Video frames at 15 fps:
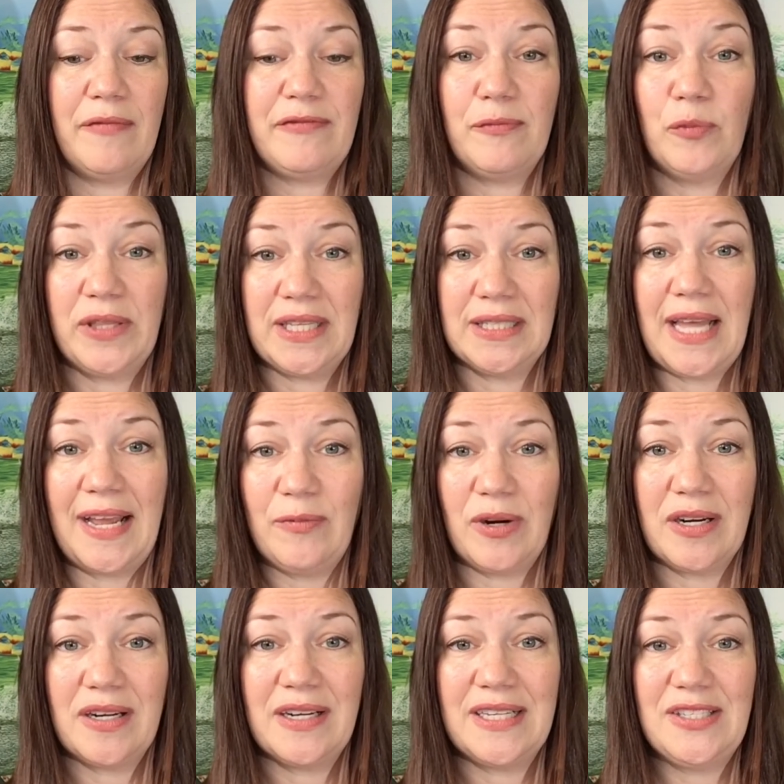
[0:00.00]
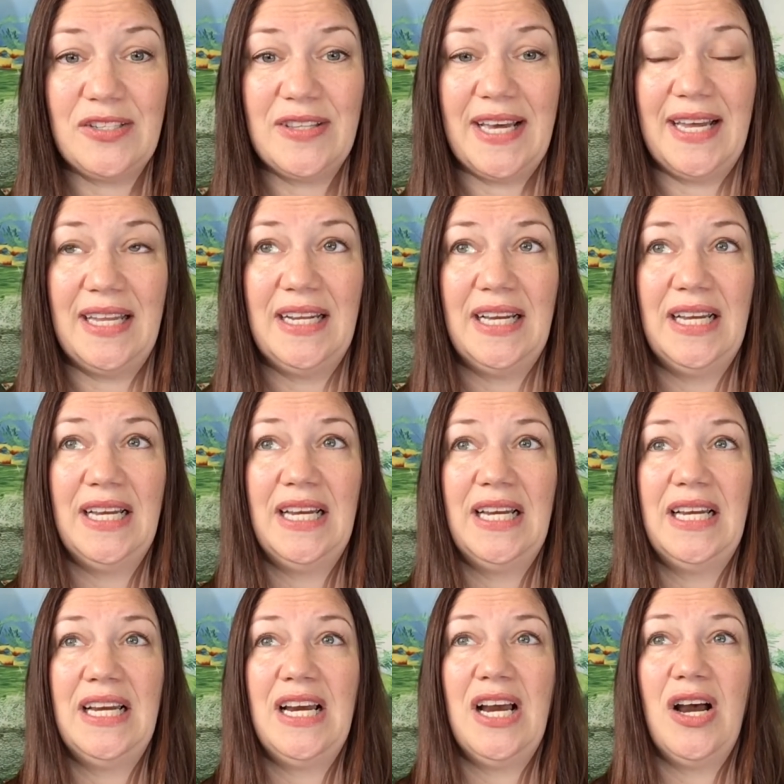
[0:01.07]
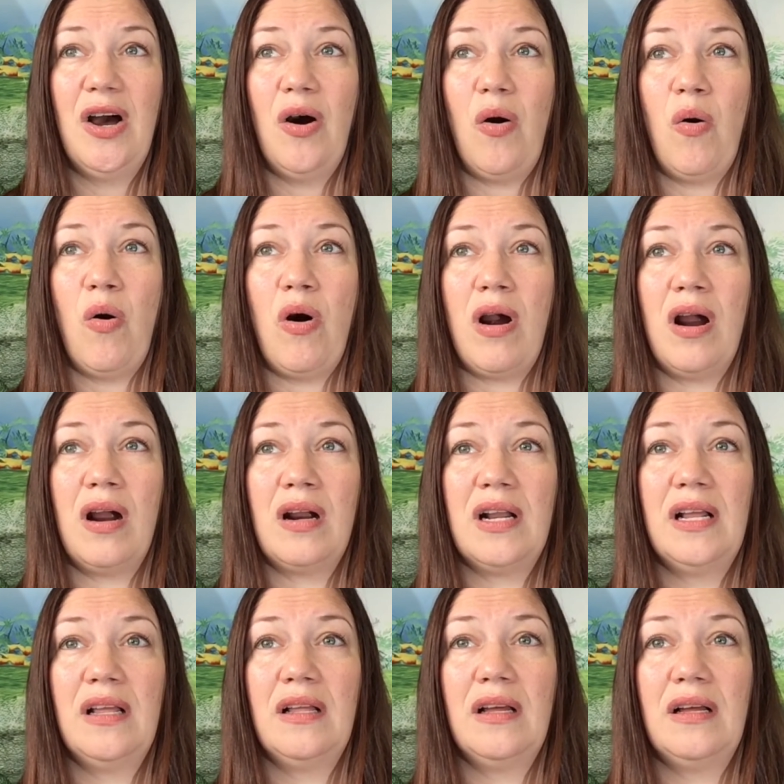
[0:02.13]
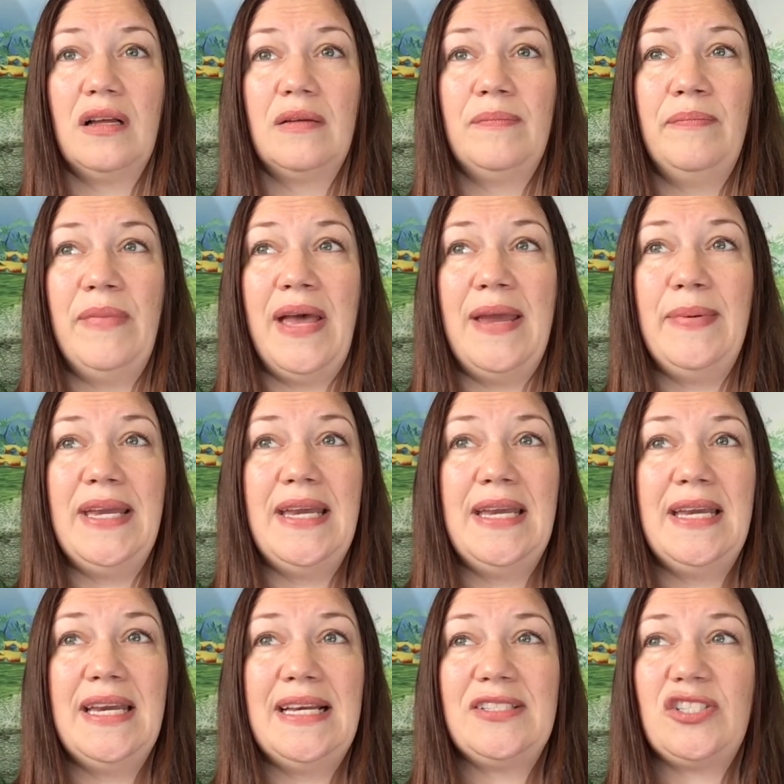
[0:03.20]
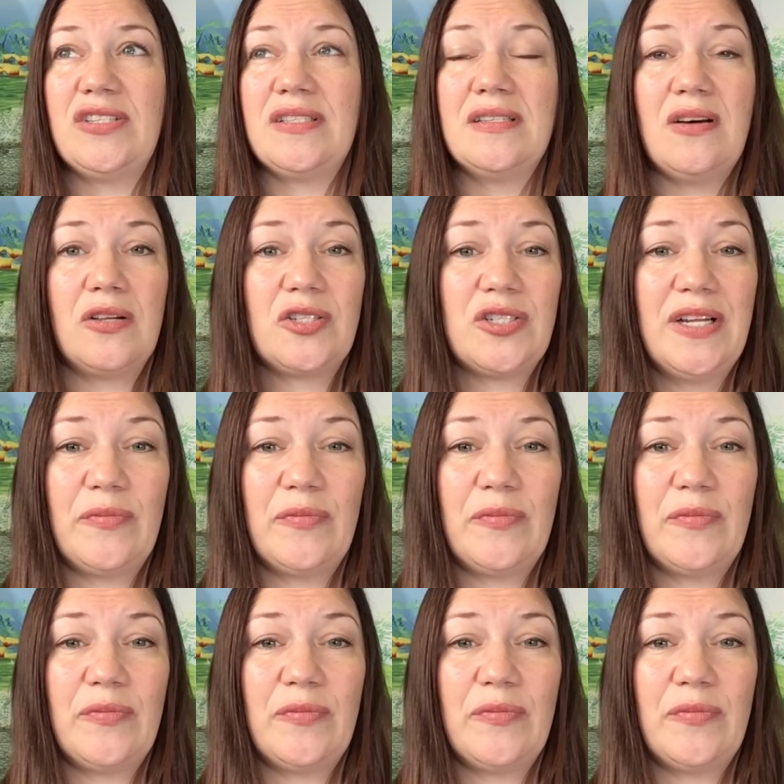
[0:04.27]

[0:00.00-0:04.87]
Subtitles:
With a light worker can do that. Or maybe it's just an alternate